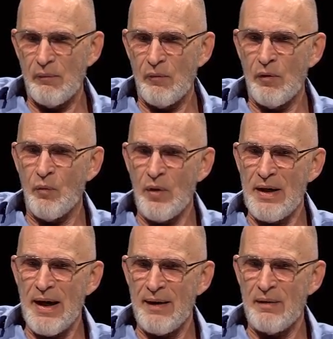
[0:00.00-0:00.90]
when we
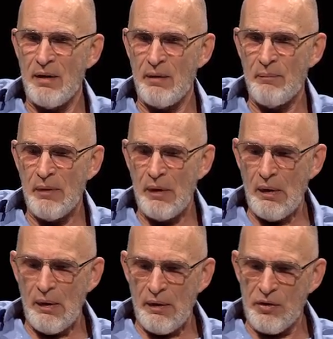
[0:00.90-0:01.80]
got there,
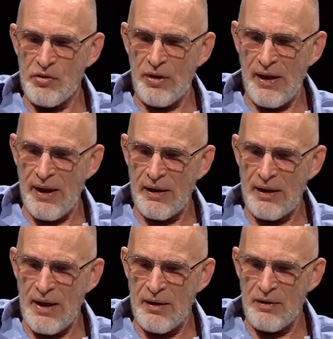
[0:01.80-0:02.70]
they're still
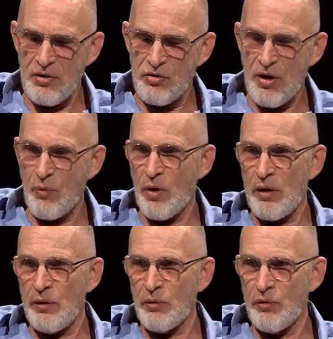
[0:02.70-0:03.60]
allocated the same way.
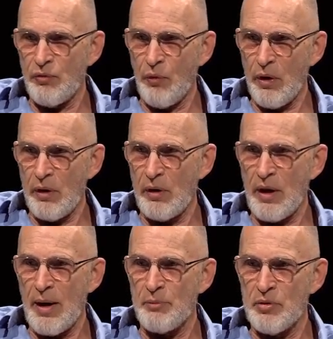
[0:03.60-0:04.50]
There were 4
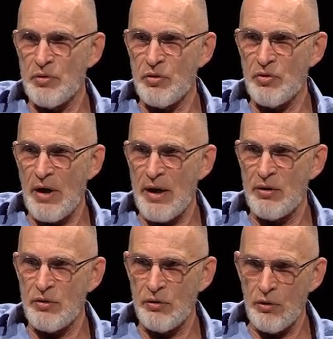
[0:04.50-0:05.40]
helicopters assigned
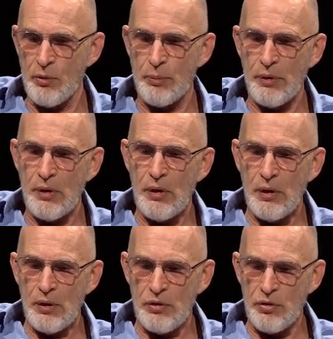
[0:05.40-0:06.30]
to group,
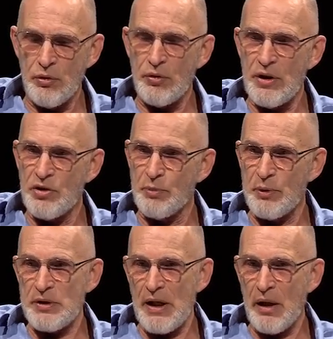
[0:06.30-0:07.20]
2 to each
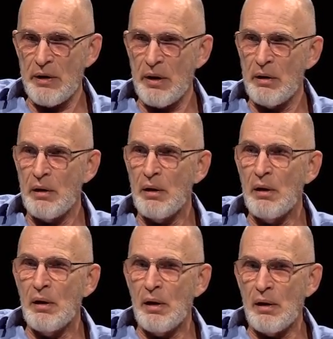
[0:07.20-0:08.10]
battalion.
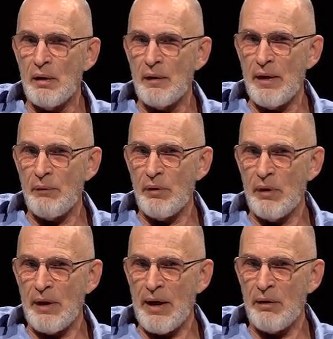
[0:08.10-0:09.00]
They were
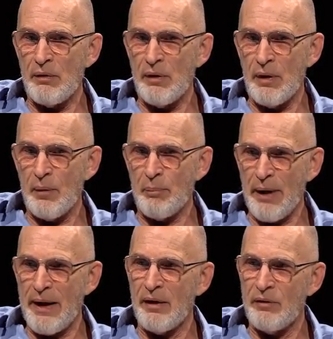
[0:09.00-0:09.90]
allowed a
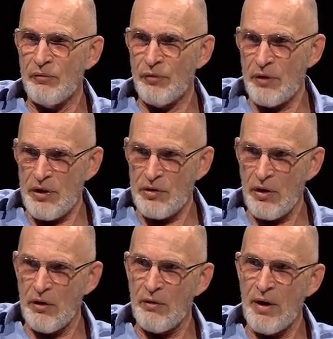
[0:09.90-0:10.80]
pilot for each
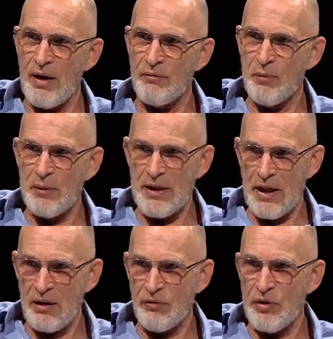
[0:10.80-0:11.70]
aircraft, a
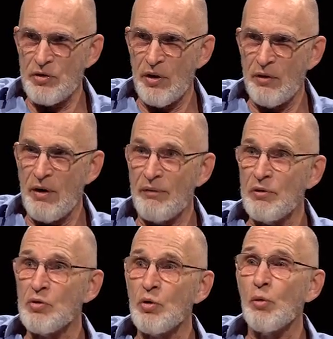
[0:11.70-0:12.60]
mechanic for each aircraft, and
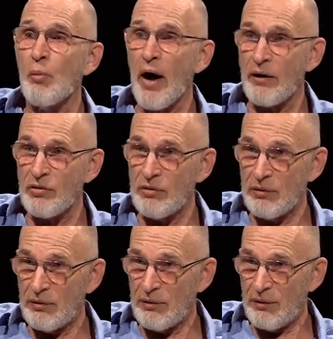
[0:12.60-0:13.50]
a toolbox.
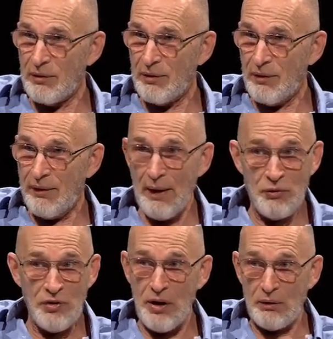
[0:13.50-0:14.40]
That
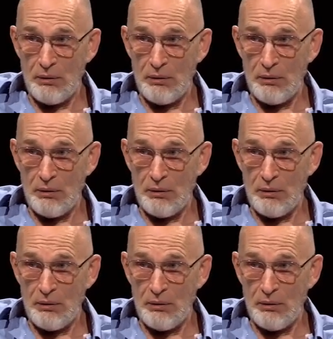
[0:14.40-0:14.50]
was it.